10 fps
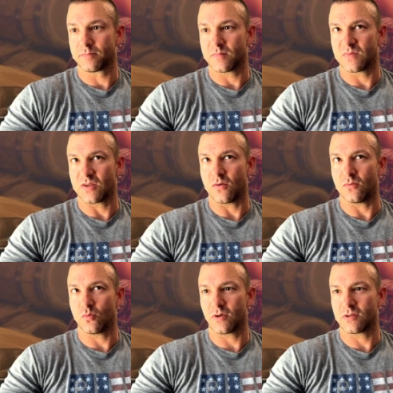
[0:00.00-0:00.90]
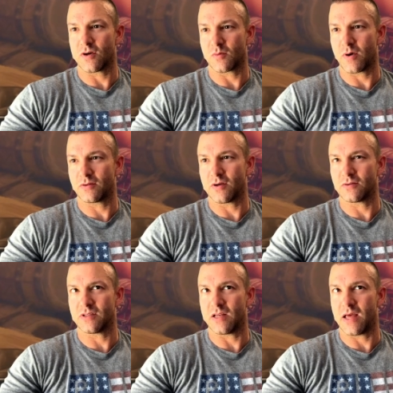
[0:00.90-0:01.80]
So we're going to talk about
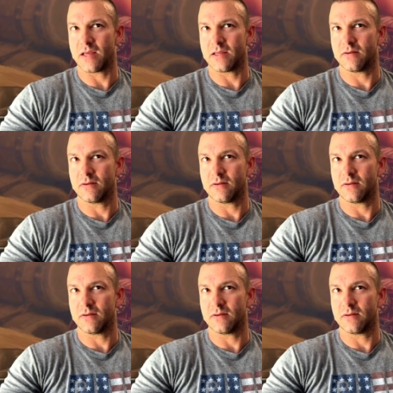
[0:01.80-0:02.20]
those today.